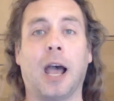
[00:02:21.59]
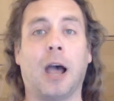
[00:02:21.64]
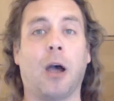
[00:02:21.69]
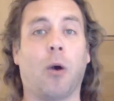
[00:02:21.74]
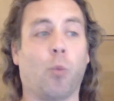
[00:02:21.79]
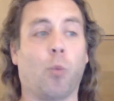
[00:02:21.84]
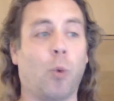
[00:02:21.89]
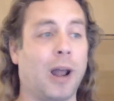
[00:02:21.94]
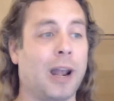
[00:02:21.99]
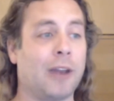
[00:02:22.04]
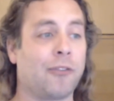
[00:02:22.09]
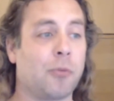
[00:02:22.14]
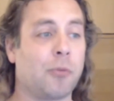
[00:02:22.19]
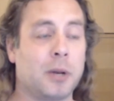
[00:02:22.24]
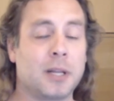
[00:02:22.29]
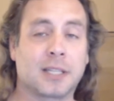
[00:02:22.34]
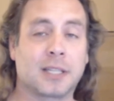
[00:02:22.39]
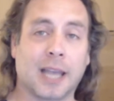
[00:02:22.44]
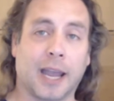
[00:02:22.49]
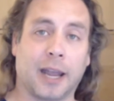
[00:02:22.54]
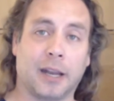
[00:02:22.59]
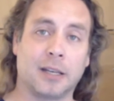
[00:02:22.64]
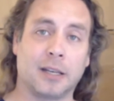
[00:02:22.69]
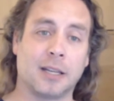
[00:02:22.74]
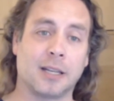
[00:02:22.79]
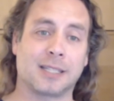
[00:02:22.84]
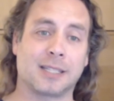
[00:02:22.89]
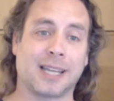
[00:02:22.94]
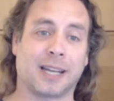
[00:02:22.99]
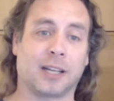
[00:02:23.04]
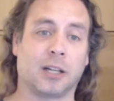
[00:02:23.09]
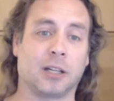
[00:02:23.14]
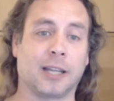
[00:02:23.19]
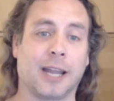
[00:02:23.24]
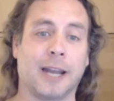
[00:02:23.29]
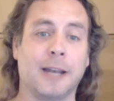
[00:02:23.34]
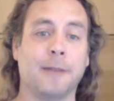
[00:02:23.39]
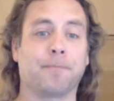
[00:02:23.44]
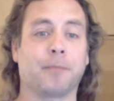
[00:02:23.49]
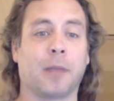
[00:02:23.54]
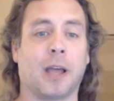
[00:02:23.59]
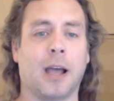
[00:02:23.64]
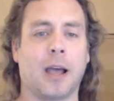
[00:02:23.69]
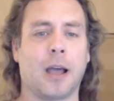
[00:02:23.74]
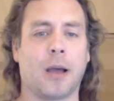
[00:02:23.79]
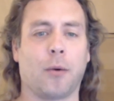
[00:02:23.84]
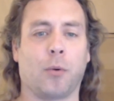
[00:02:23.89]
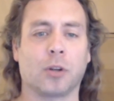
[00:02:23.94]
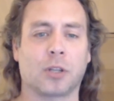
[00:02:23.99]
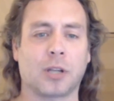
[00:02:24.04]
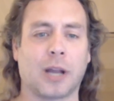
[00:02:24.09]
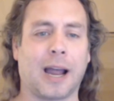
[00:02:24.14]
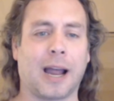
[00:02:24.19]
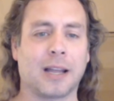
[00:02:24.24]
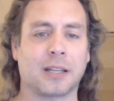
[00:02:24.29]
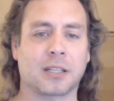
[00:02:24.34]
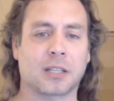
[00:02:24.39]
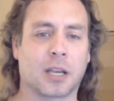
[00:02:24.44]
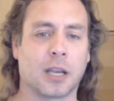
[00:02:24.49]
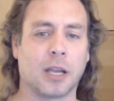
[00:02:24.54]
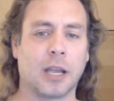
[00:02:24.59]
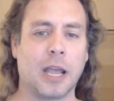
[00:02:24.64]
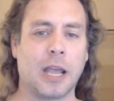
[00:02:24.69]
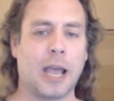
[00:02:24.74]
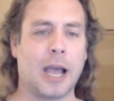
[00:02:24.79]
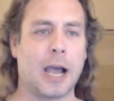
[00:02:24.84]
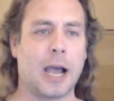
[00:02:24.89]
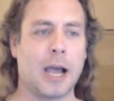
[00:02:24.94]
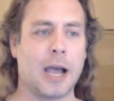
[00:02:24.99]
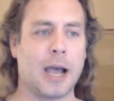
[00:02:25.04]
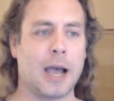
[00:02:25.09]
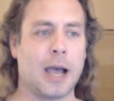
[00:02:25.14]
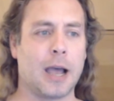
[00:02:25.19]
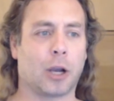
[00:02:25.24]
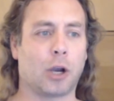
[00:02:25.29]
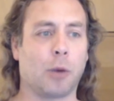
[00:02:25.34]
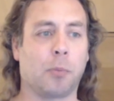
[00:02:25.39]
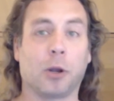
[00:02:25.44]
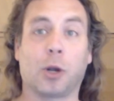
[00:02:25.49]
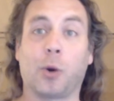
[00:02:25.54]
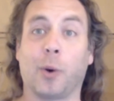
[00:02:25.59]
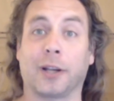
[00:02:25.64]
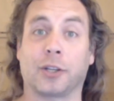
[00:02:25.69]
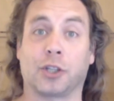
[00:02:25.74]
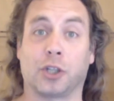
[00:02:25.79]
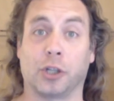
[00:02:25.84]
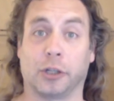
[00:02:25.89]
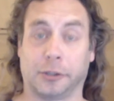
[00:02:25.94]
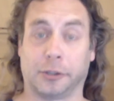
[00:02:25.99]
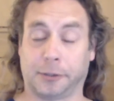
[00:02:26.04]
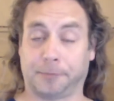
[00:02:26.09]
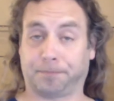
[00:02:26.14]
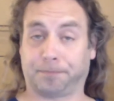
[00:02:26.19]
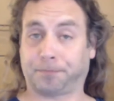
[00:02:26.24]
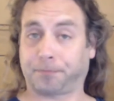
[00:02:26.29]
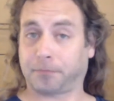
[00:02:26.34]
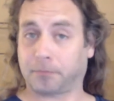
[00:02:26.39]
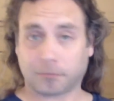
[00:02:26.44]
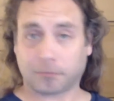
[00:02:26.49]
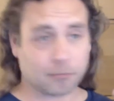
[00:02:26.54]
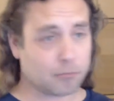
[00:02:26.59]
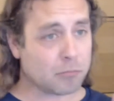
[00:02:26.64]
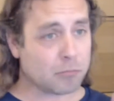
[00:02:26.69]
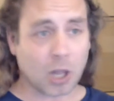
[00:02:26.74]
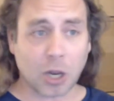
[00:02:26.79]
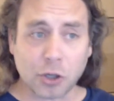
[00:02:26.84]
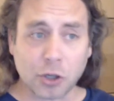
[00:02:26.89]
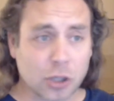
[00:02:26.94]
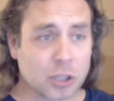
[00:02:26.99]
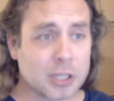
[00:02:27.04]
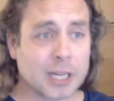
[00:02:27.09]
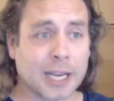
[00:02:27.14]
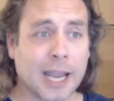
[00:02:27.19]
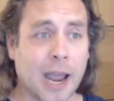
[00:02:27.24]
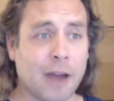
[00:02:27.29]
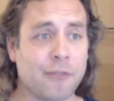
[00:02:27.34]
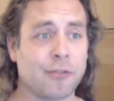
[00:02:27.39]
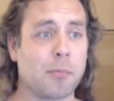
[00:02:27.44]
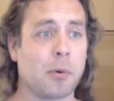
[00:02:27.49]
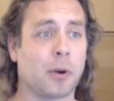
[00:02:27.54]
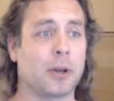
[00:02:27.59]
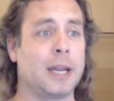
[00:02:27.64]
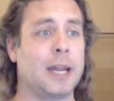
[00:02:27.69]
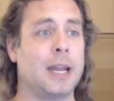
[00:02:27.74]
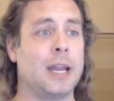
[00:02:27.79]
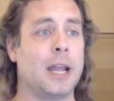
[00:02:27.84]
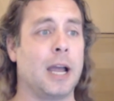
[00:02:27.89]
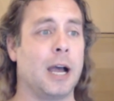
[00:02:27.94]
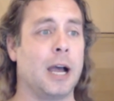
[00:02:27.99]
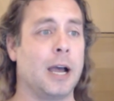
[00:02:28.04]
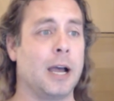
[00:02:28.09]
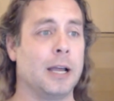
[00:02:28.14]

Uh, while everybody's getting settled in, uh, I want to ask uh, a couple of questions just to get everybody.